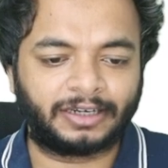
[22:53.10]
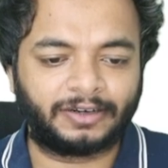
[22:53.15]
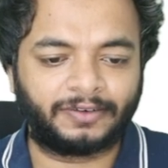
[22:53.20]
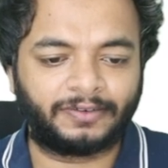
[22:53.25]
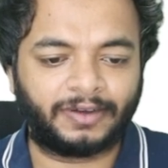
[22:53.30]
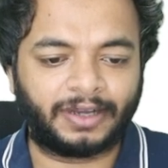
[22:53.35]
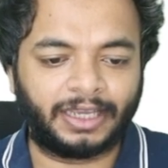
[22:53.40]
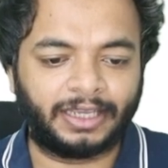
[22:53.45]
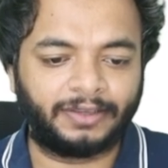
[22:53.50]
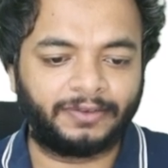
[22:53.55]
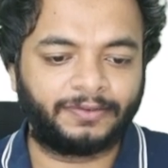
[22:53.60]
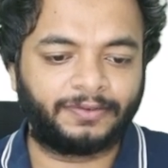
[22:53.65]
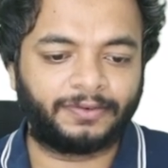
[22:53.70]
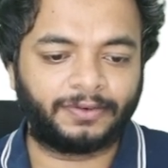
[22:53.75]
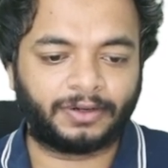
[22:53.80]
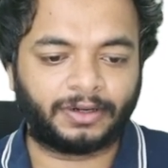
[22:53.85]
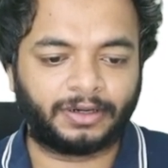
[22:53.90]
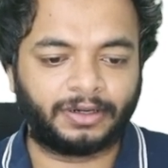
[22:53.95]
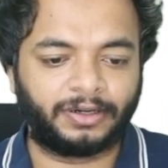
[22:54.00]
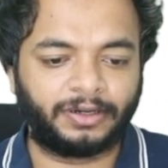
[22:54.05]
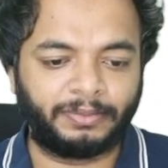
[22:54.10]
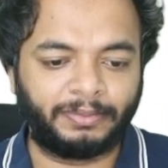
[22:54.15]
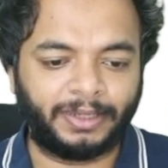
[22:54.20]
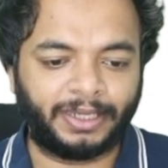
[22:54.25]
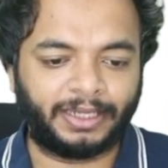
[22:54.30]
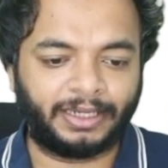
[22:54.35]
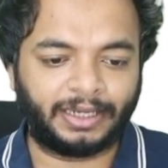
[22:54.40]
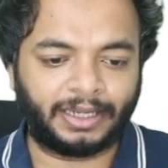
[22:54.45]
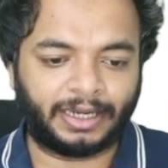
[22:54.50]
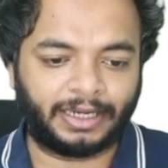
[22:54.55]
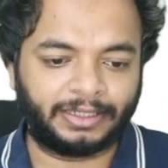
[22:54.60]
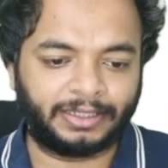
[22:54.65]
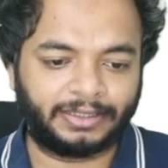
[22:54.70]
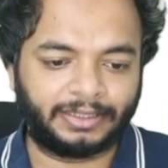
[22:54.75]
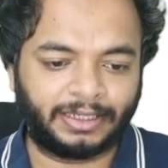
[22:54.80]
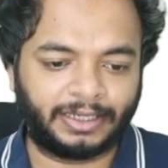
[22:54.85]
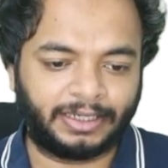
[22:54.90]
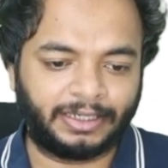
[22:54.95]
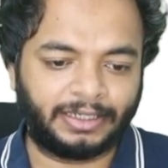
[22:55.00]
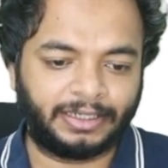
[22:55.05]
survive or remain
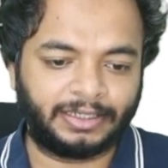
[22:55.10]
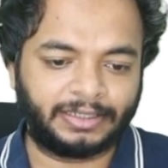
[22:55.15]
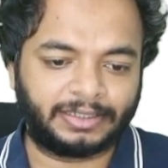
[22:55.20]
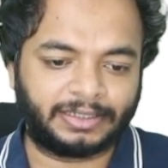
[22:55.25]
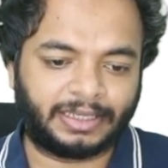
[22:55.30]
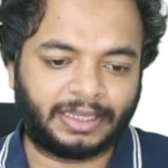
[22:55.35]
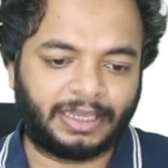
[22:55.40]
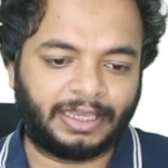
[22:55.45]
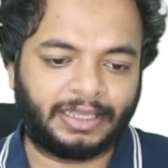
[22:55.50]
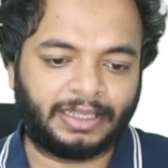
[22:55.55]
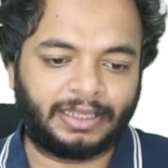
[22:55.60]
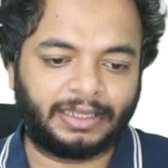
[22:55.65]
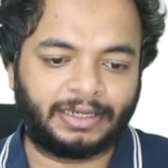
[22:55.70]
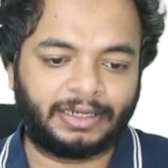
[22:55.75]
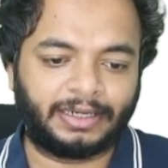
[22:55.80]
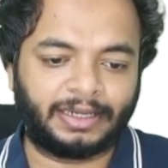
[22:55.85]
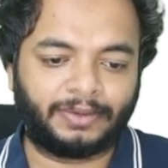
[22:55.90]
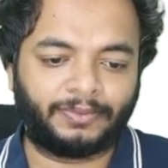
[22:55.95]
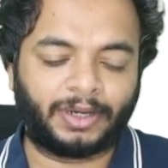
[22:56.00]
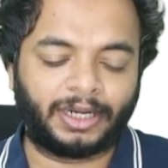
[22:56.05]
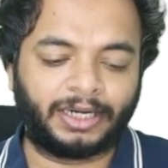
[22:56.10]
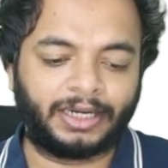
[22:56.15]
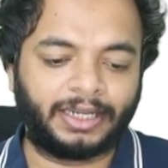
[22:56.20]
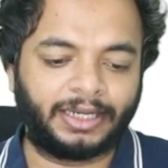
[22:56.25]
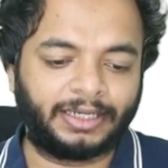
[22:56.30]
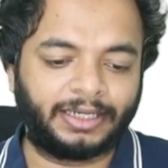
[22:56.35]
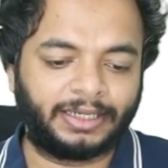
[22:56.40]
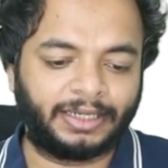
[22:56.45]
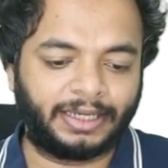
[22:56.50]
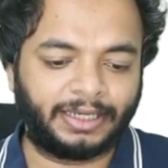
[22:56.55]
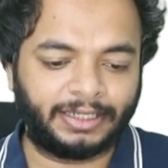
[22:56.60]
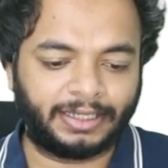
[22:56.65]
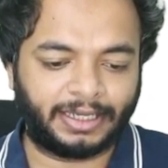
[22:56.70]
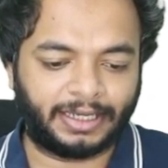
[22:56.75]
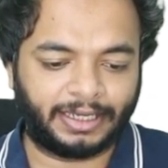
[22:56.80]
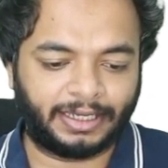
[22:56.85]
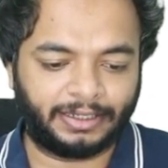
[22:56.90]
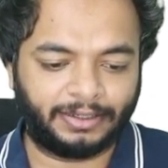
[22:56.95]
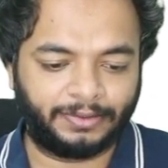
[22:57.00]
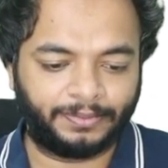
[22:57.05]
at the end is A199
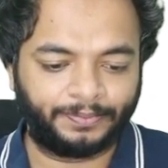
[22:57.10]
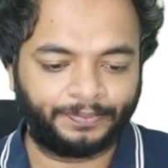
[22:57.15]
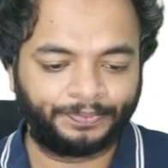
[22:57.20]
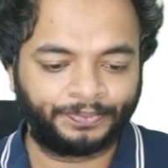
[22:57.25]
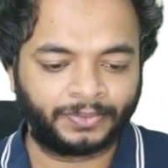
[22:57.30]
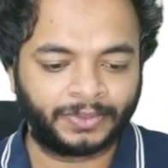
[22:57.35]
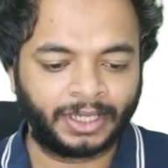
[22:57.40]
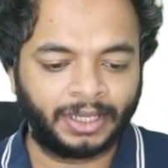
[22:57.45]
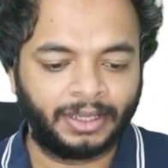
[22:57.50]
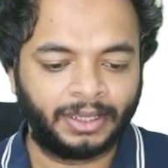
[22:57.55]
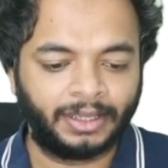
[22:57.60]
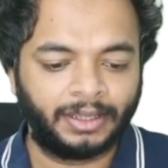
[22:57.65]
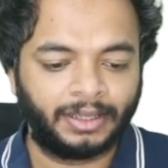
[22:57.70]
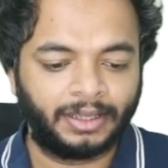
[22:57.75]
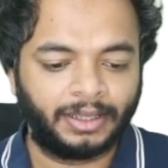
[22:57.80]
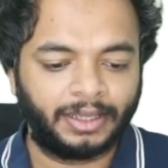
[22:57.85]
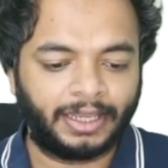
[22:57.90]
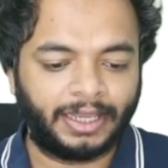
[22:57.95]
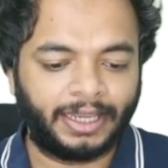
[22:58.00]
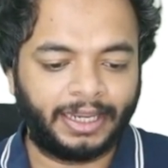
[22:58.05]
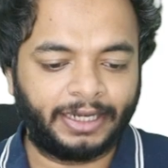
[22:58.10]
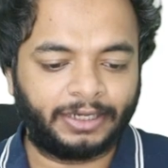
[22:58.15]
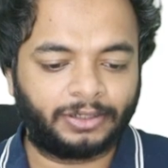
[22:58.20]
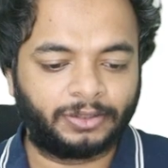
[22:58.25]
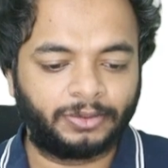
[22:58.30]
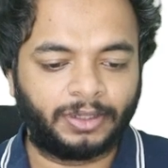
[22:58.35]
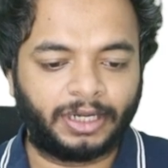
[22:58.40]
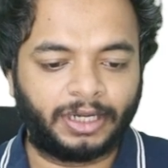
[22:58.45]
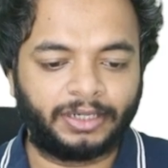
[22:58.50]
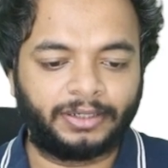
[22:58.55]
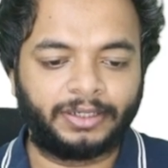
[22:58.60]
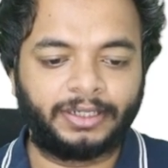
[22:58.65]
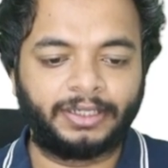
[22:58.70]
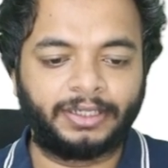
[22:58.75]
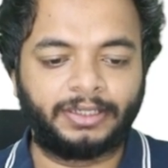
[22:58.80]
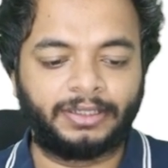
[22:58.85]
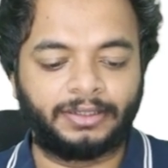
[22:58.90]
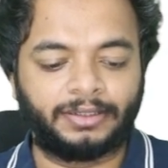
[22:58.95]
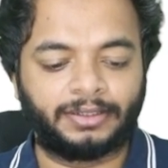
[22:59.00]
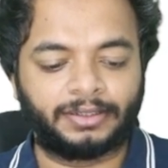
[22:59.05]
and
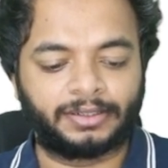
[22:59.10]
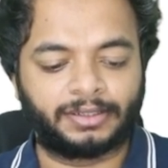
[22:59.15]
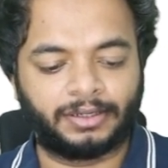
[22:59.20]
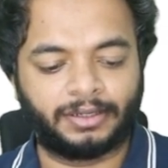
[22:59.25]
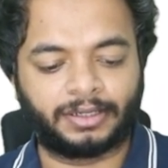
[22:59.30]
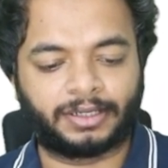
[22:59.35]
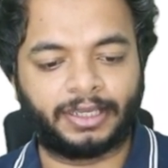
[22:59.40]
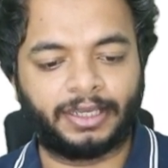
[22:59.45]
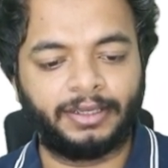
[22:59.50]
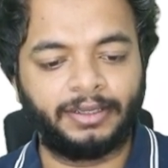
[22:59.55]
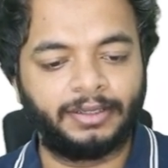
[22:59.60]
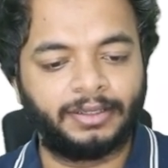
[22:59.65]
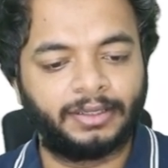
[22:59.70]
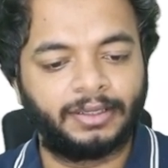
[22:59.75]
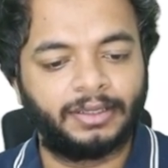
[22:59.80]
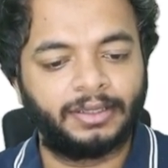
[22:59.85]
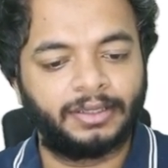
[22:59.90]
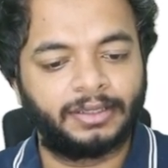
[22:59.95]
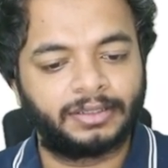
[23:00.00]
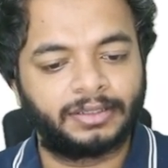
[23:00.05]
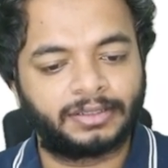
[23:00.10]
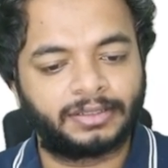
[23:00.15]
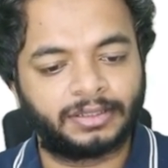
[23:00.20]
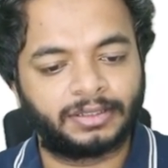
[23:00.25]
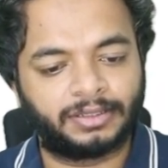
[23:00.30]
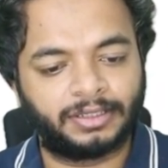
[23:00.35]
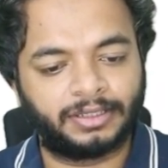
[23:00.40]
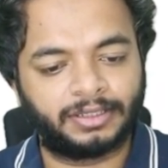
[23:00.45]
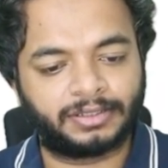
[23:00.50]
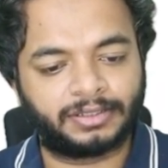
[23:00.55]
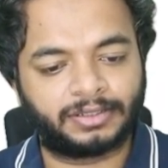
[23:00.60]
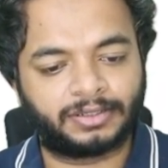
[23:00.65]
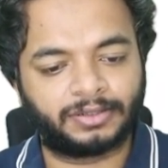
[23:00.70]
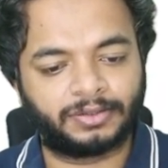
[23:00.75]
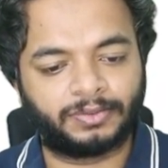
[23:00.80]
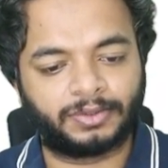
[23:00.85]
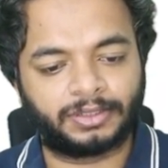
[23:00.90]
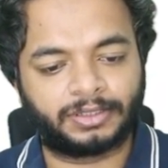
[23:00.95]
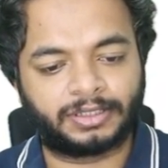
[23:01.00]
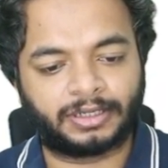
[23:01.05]
A200 here. Okay, so these two
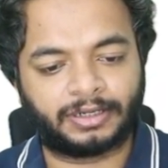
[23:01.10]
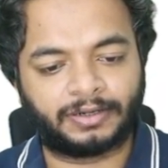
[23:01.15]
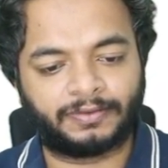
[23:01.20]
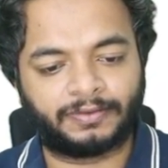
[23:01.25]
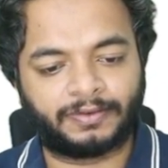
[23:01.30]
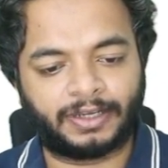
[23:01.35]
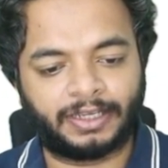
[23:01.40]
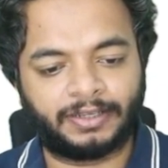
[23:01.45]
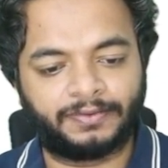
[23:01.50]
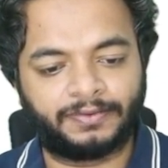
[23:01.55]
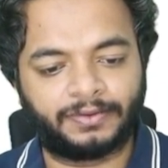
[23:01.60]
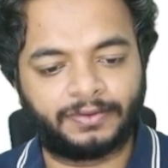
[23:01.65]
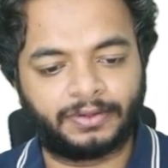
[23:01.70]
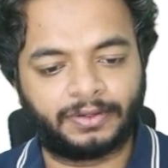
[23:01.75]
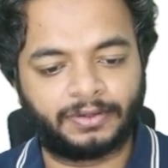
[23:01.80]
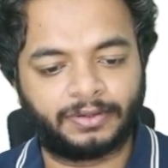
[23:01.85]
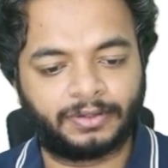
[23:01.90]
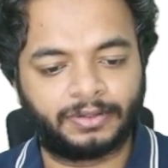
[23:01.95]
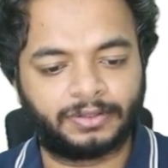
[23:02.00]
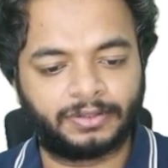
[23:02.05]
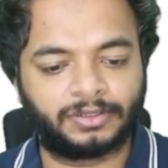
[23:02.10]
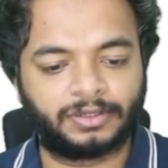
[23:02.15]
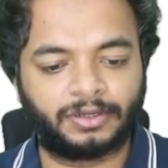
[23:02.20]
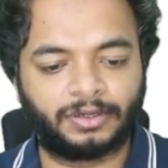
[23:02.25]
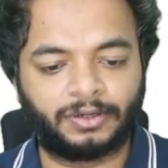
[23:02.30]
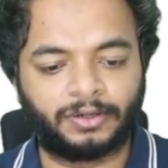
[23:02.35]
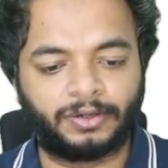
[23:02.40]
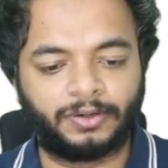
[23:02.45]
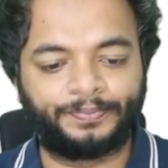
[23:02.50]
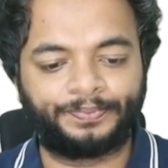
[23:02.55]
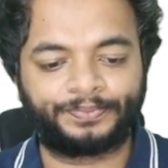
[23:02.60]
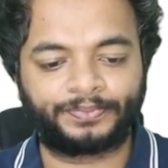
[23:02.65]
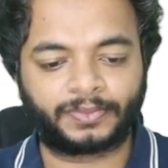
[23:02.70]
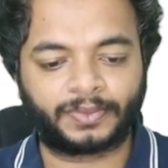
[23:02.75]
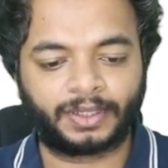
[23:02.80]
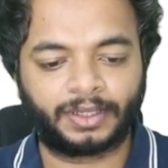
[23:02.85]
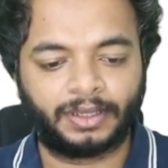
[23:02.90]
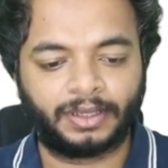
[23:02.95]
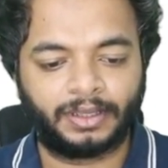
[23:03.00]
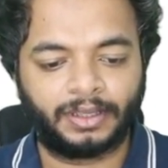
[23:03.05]
would survive. So
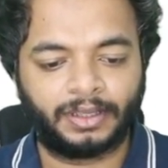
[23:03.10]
